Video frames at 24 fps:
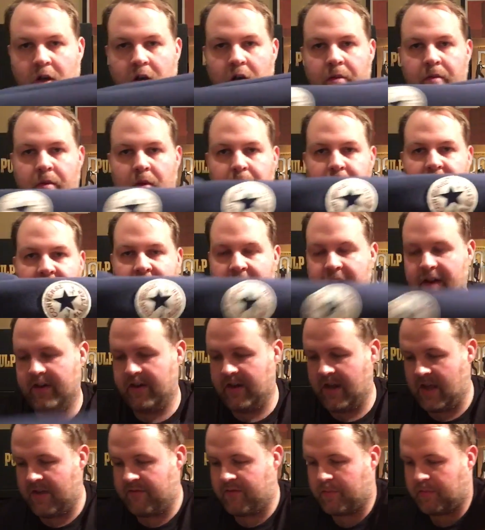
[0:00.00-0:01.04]
um, a pair in
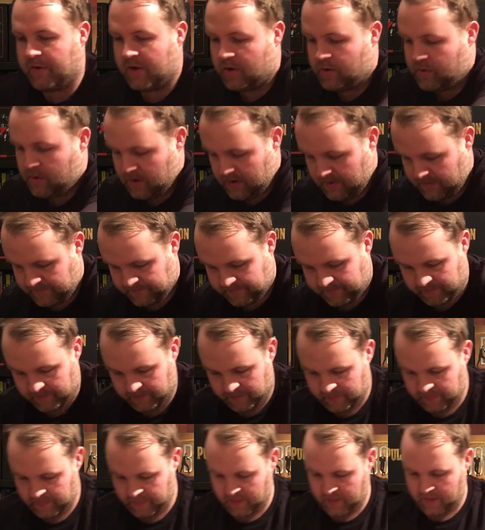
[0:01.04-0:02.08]
navy blue
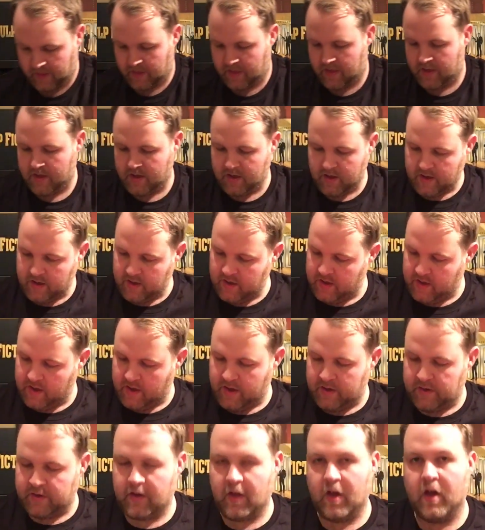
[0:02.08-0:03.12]

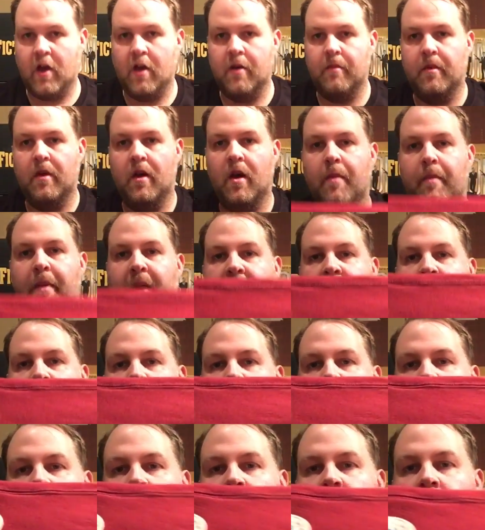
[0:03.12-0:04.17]
and um, a pair in